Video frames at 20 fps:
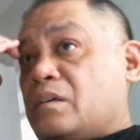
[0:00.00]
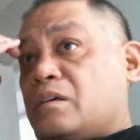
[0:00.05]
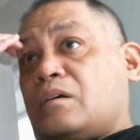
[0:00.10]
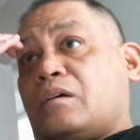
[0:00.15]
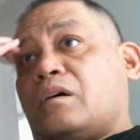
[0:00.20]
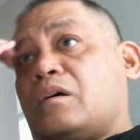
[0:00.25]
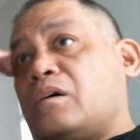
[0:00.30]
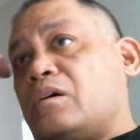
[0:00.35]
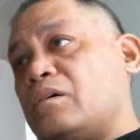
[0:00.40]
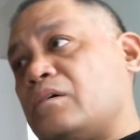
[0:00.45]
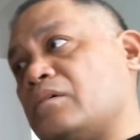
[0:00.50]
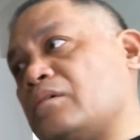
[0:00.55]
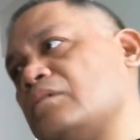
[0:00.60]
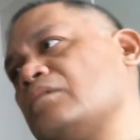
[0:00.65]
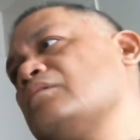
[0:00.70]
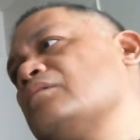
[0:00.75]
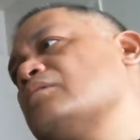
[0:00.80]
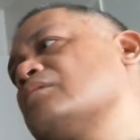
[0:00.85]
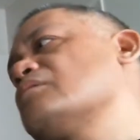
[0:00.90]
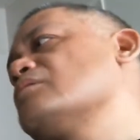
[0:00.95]

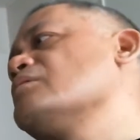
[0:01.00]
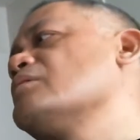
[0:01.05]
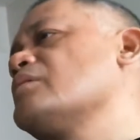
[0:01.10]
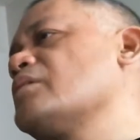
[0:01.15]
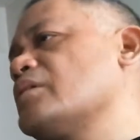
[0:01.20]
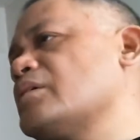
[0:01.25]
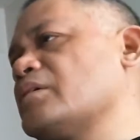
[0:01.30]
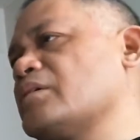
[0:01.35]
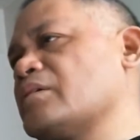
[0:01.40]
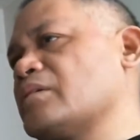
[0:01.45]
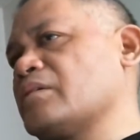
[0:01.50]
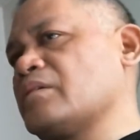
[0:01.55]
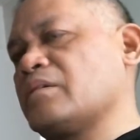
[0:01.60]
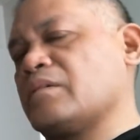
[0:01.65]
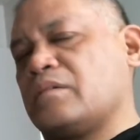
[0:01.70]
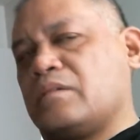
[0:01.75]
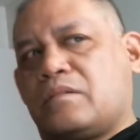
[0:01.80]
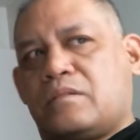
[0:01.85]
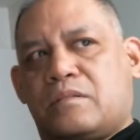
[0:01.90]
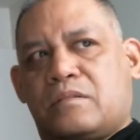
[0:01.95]
all in
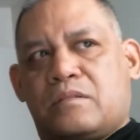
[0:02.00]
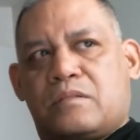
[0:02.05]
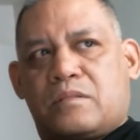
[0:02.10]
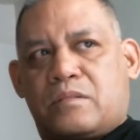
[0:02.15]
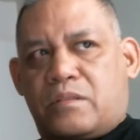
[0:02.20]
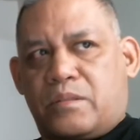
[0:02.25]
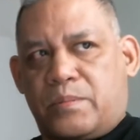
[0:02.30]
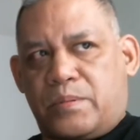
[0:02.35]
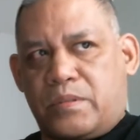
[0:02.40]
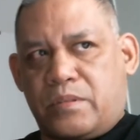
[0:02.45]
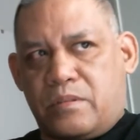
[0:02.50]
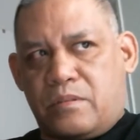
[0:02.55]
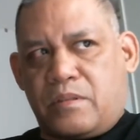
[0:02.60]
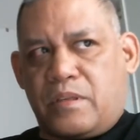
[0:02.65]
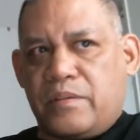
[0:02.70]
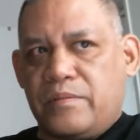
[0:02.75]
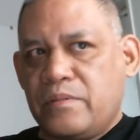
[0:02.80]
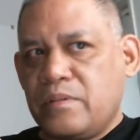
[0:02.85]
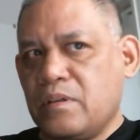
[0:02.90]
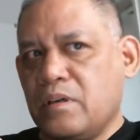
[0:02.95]
Scripture,
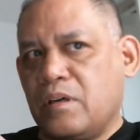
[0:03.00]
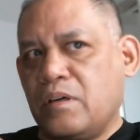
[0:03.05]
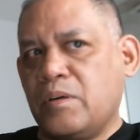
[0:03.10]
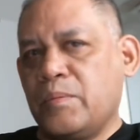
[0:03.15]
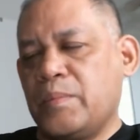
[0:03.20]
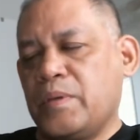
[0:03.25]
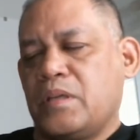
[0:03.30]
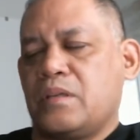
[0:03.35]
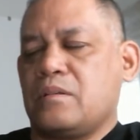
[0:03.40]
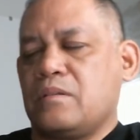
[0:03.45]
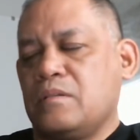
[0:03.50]
even all men,